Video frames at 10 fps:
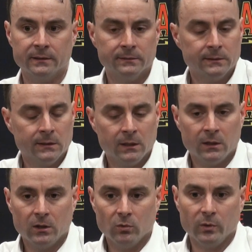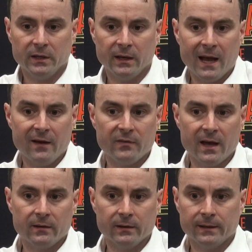And we didn't have
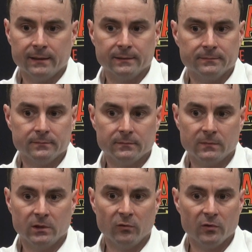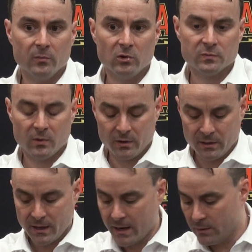that, uh, you know, for the most part of
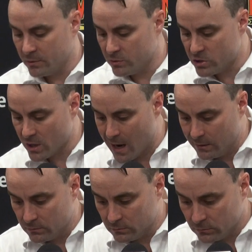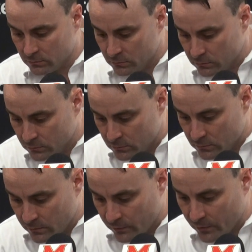the night. I mean, we shot
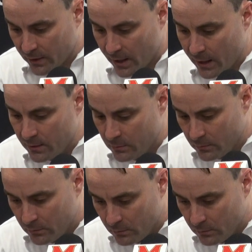for the game.